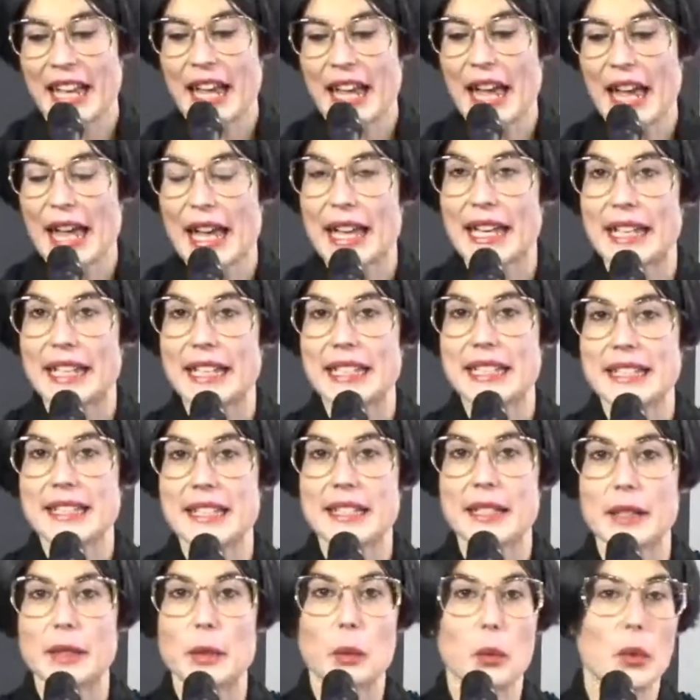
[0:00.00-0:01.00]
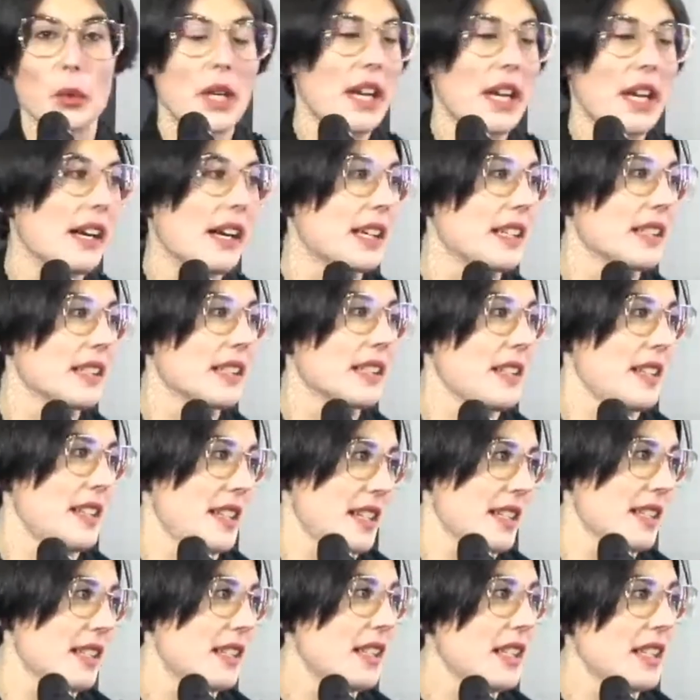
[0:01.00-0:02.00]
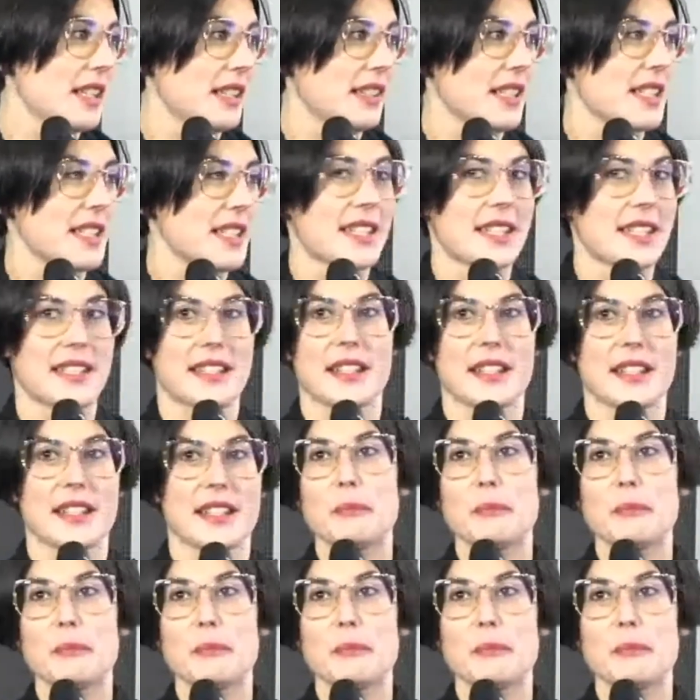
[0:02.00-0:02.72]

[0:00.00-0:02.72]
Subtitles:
and we are here in this